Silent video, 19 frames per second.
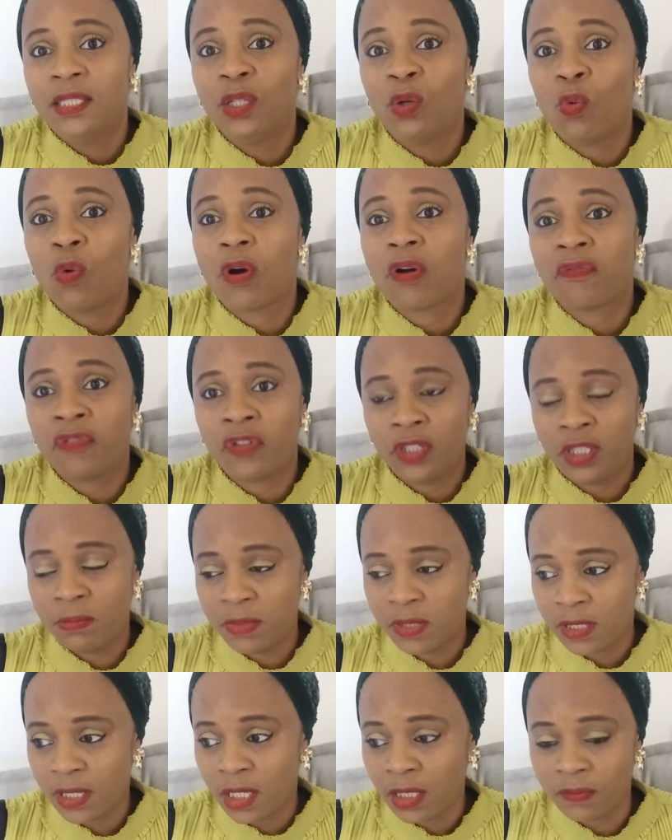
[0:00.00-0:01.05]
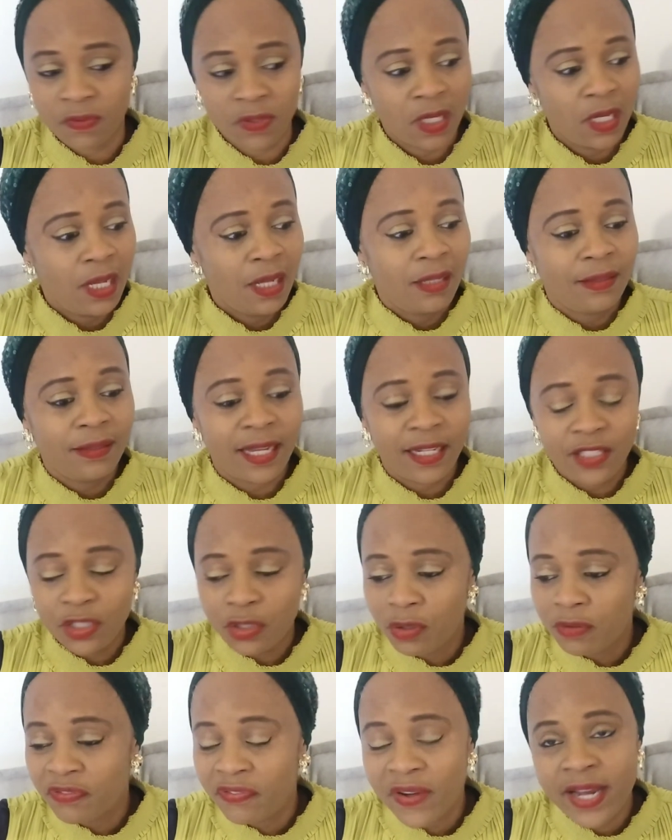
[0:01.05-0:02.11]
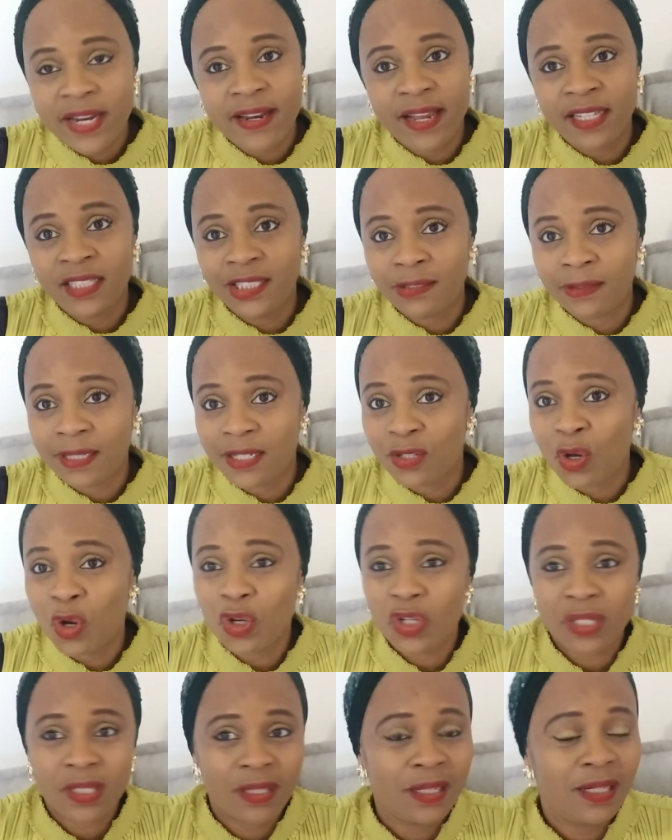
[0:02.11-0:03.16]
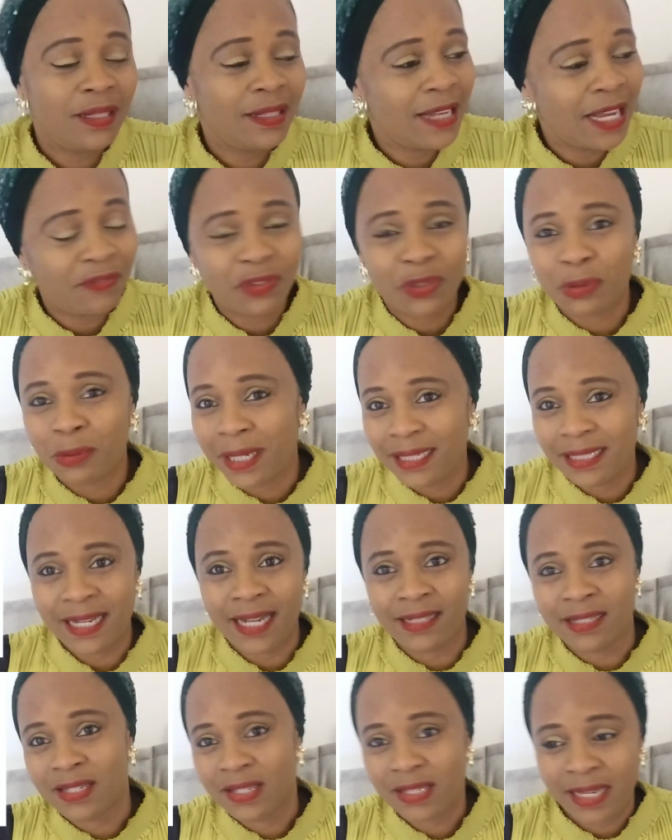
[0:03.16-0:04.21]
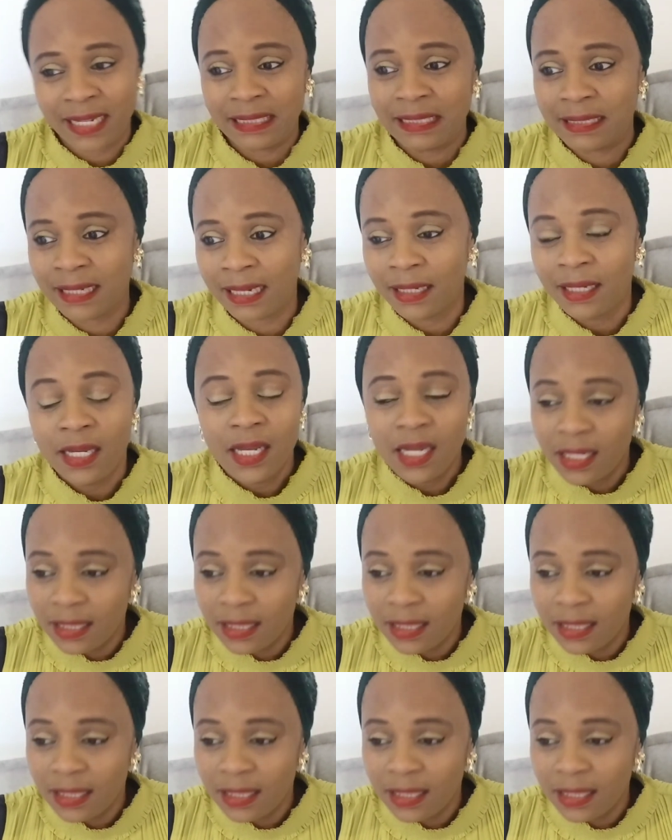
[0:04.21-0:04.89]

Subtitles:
They work for themselves. You find Nigerians hustling left, right, and center.